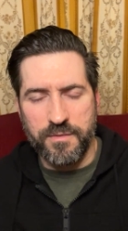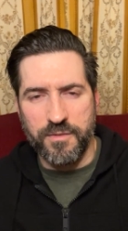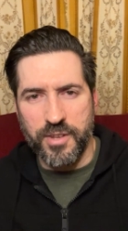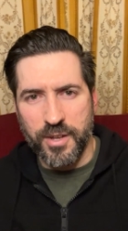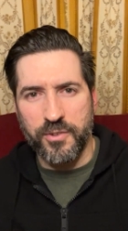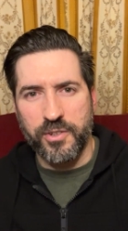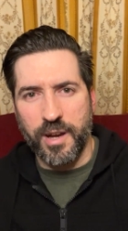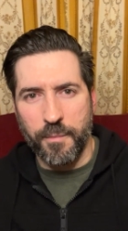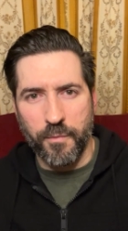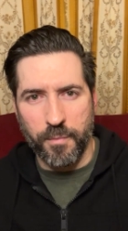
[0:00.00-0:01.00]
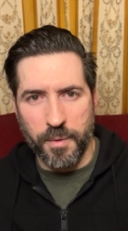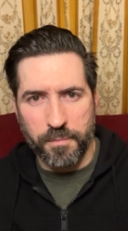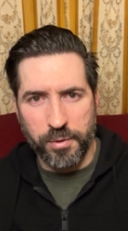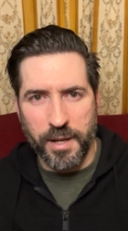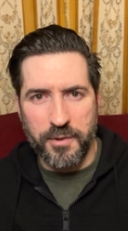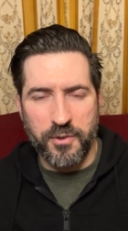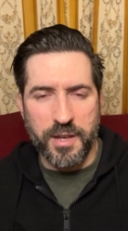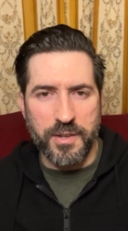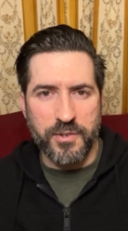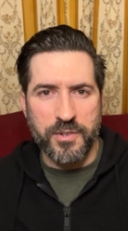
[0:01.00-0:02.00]
does come from a place that
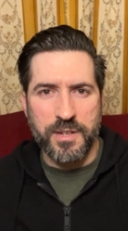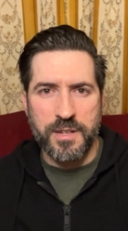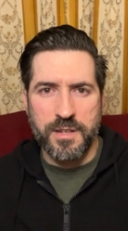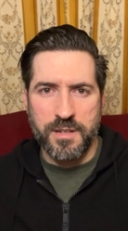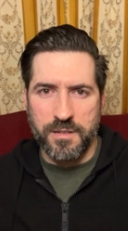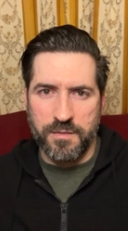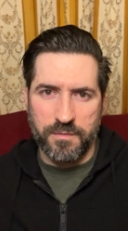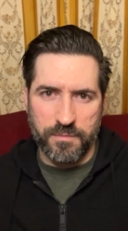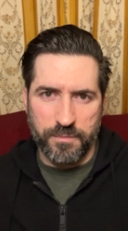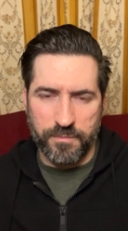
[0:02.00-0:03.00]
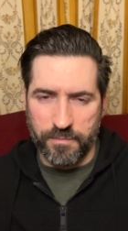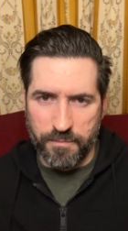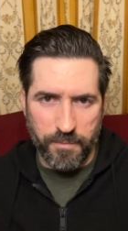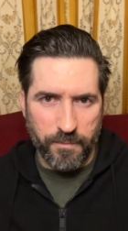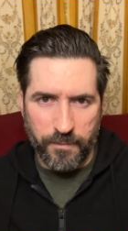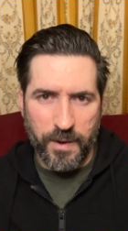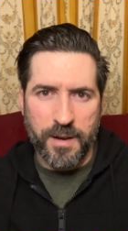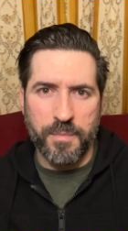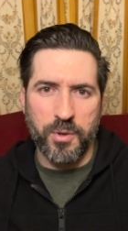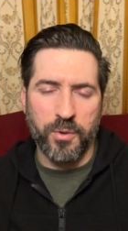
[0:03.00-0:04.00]
is far
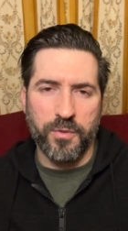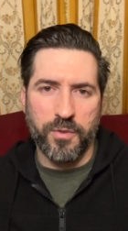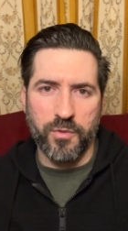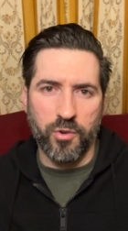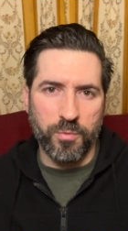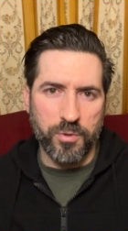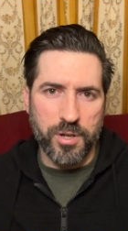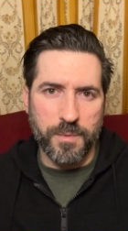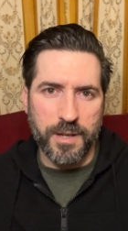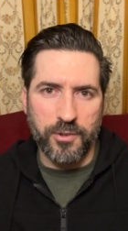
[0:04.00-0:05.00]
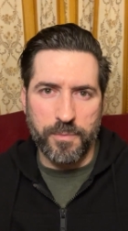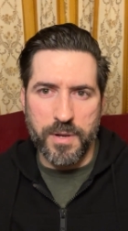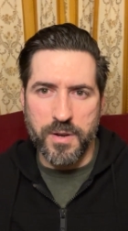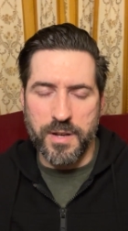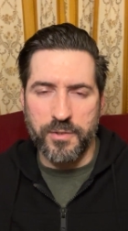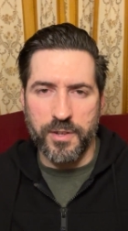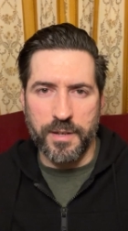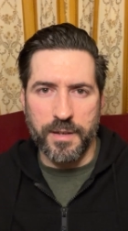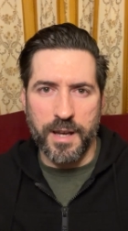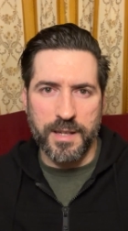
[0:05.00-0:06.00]
beyond the normal human experience
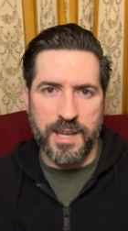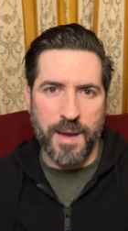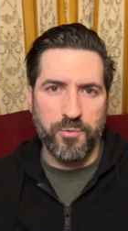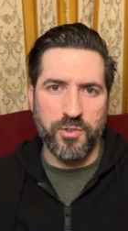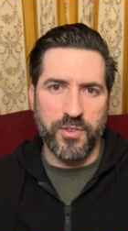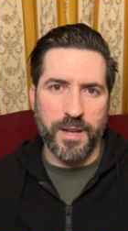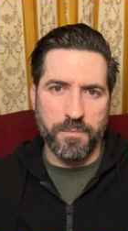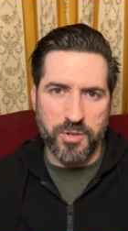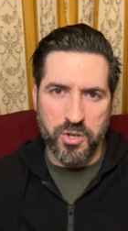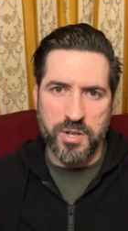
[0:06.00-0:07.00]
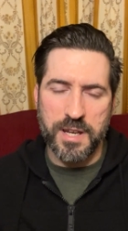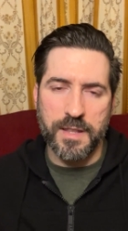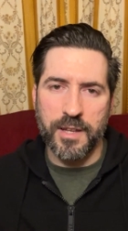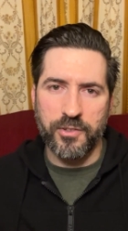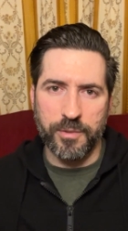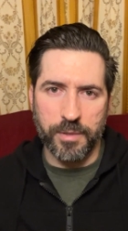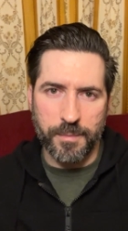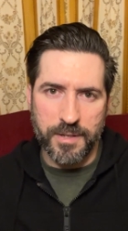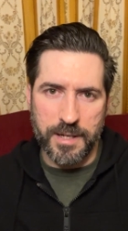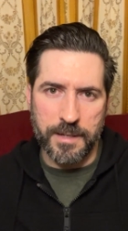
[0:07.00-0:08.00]
and captures that beauty and that
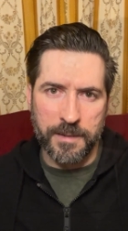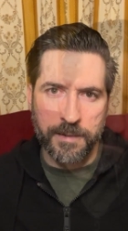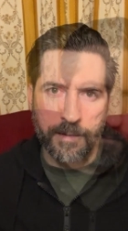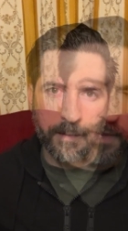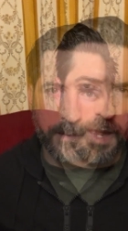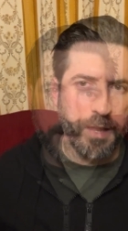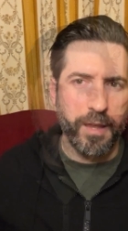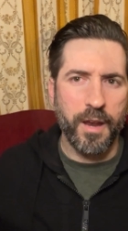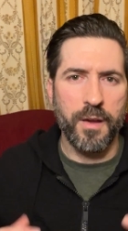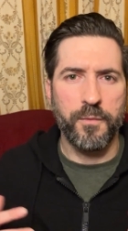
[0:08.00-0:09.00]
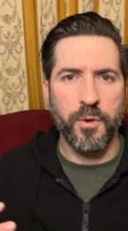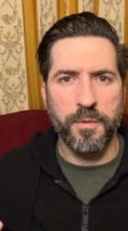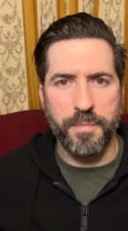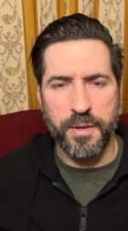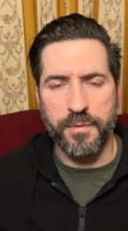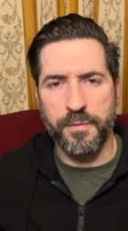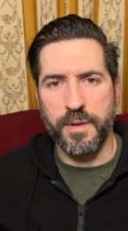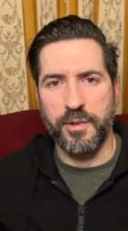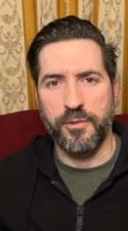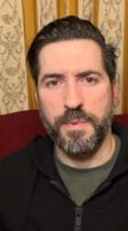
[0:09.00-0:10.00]
sublimity. And I've got a bit of
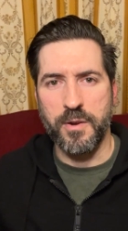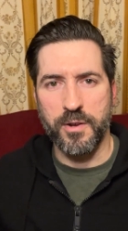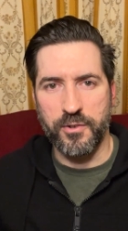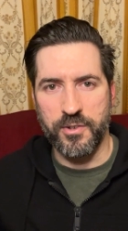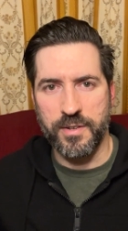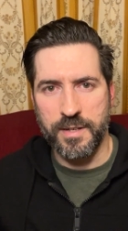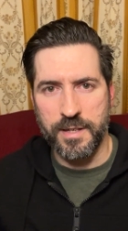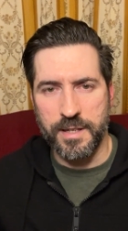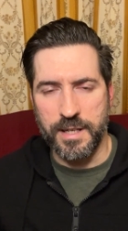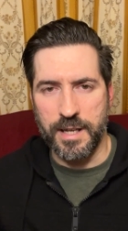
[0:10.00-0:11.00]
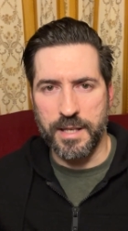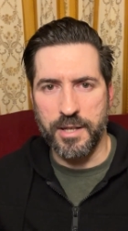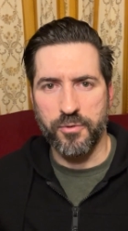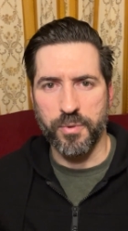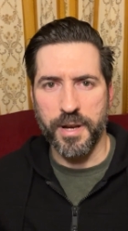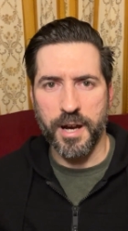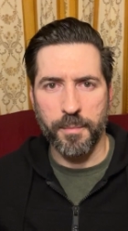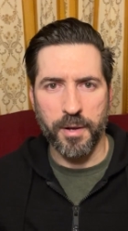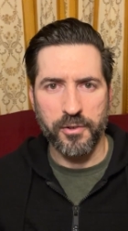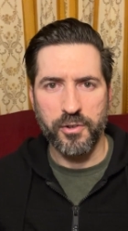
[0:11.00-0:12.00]
experience in this regard
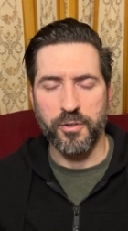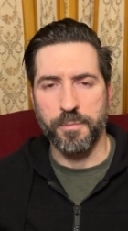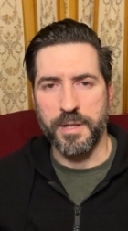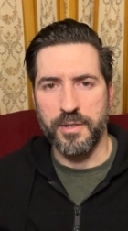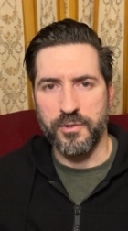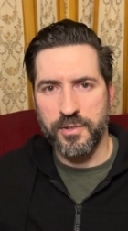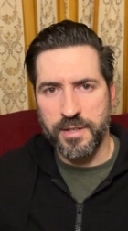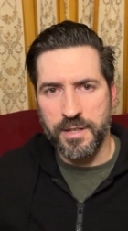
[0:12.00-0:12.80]
myself, because